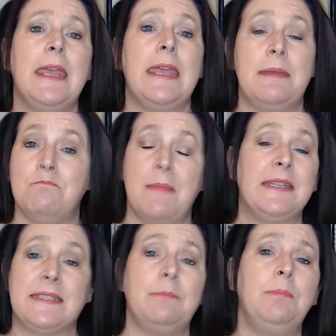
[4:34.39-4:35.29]
It may
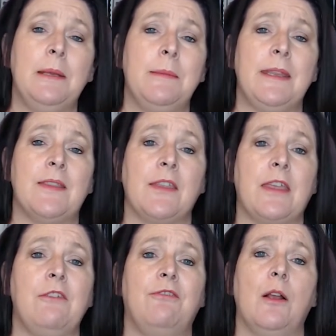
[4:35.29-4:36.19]
simply mean that
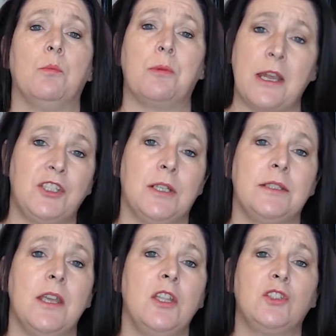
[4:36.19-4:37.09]
they felt
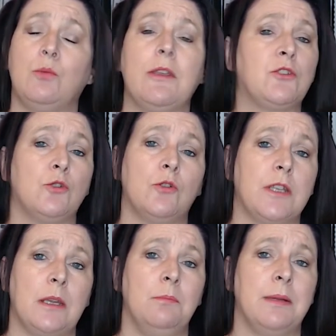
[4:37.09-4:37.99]
pressured to withdraw
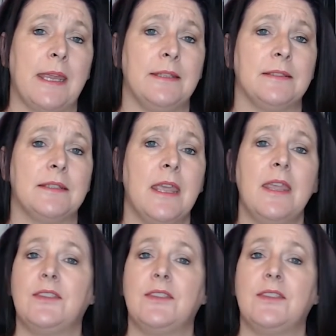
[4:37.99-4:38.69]
the complaint.